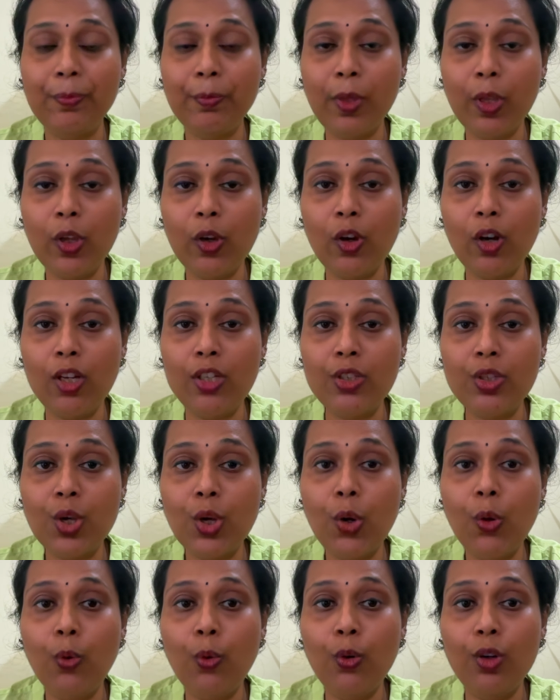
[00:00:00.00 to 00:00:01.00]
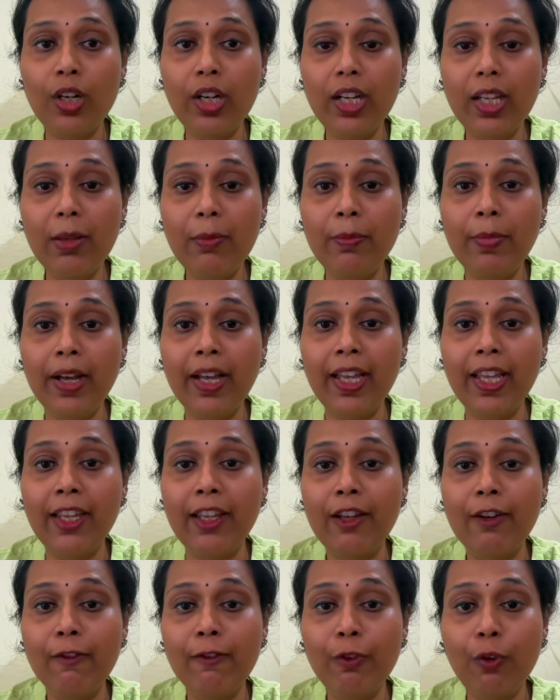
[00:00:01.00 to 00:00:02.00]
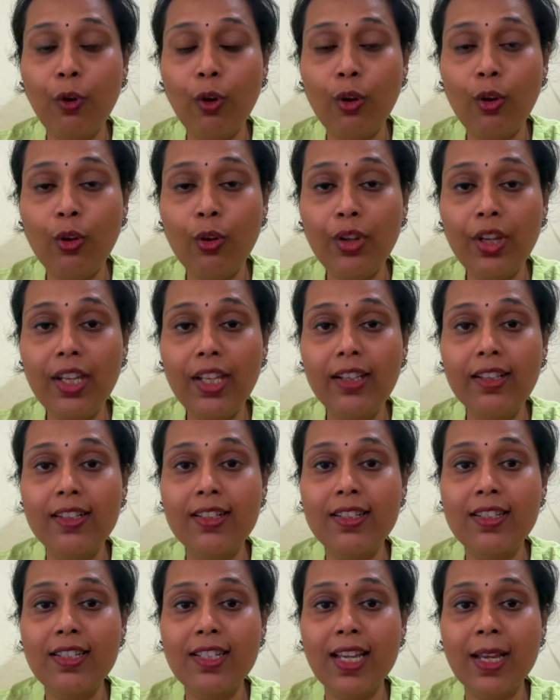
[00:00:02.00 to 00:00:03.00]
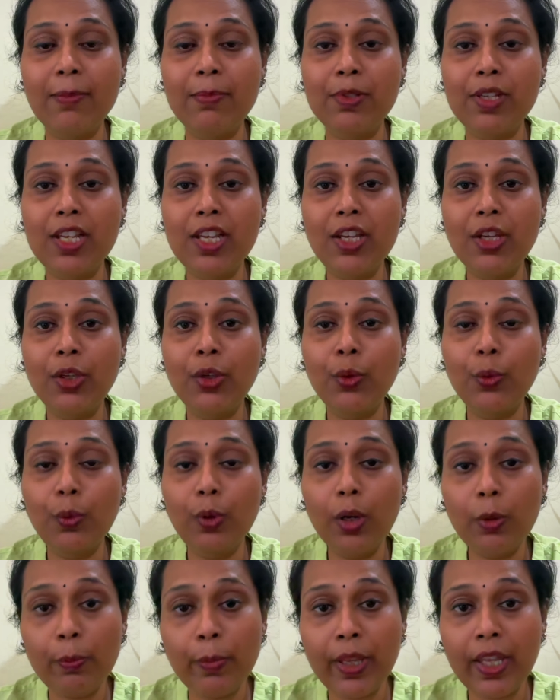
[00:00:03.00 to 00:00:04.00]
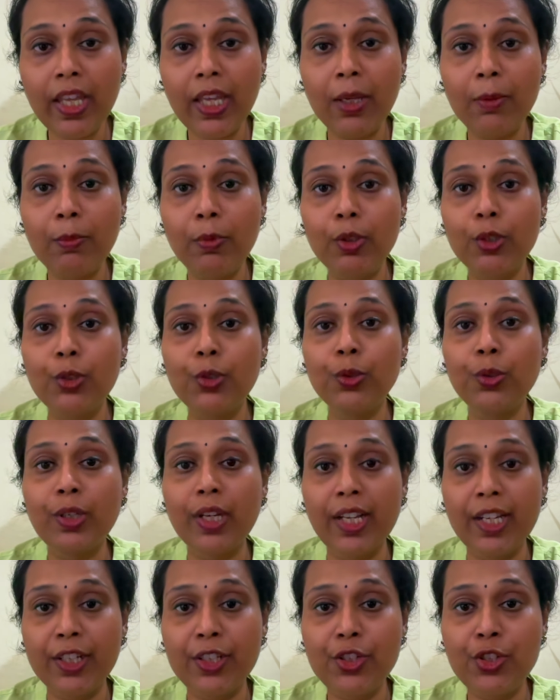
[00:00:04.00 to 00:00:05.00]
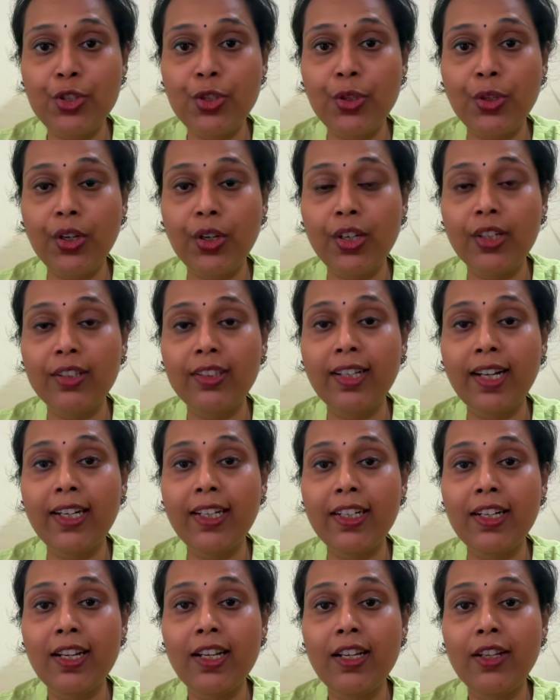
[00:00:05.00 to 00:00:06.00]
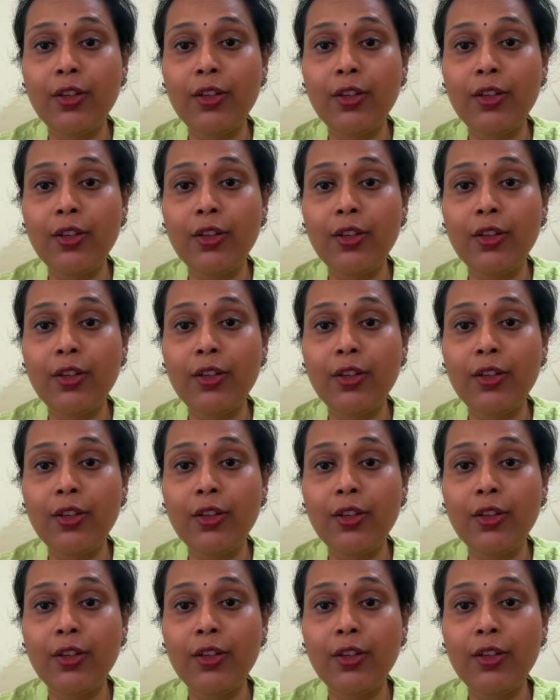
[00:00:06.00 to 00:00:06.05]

because only by following the steps you will be able to ensure that